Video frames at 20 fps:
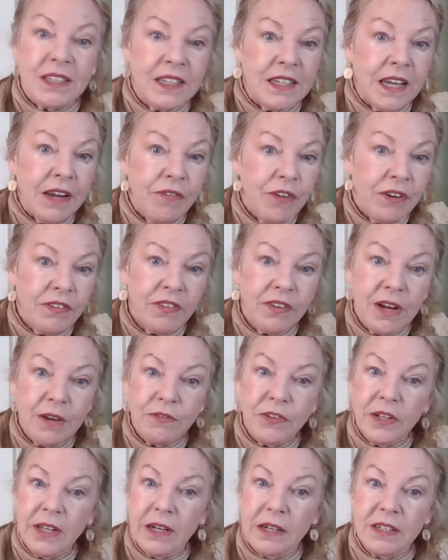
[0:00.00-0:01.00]
give
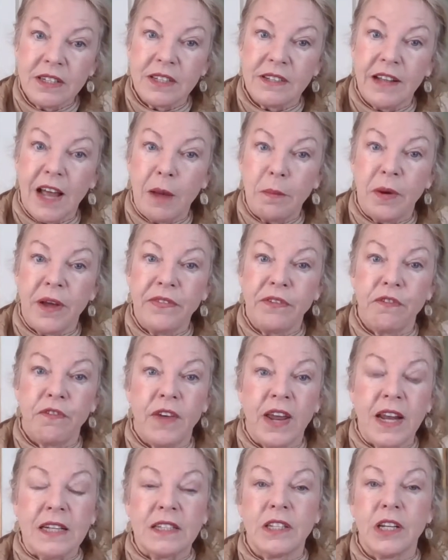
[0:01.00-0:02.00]
yourself a little slap on the
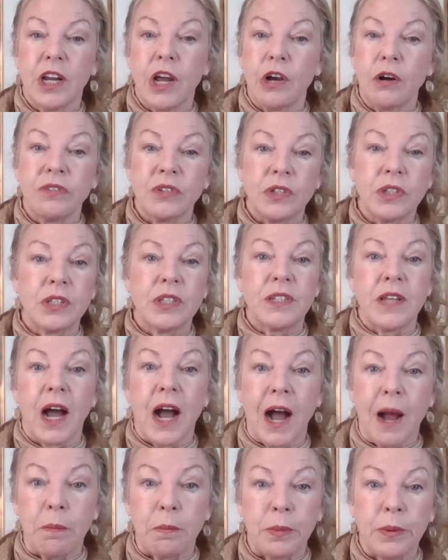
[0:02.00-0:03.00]
face and go,
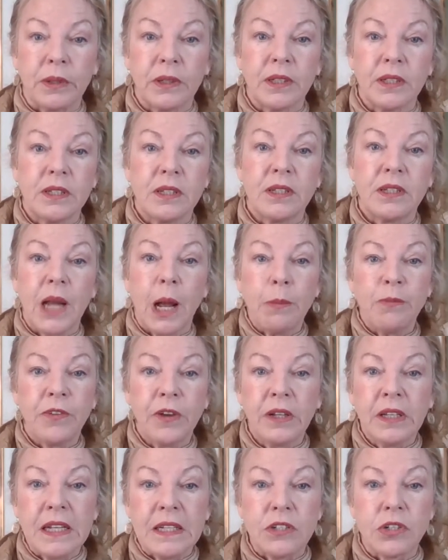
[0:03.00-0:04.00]
stop. Stop
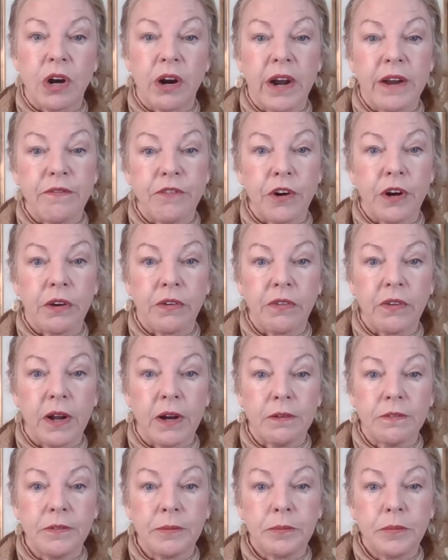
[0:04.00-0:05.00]
feeling sorry for
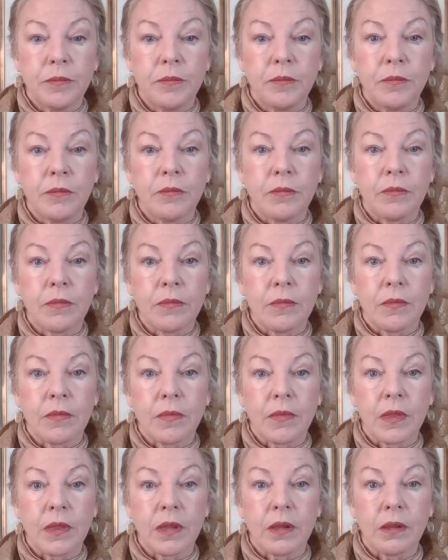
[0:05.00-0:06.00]
yourself.
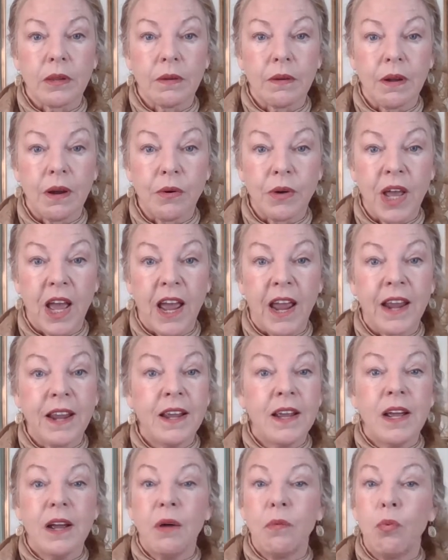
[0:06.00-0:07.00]
Okay.
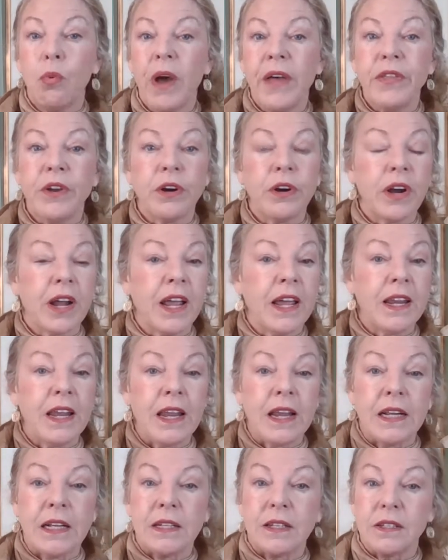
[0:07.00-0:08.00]
Whether it
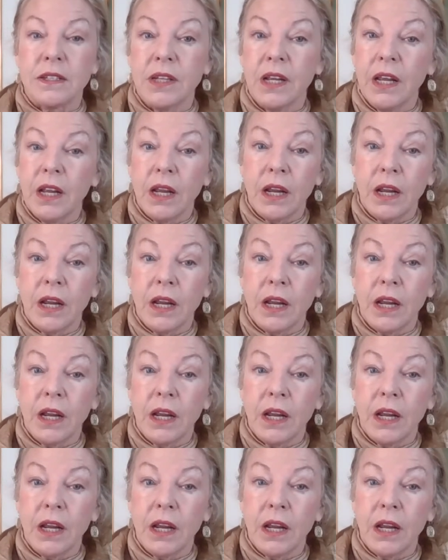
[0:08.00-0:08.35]
is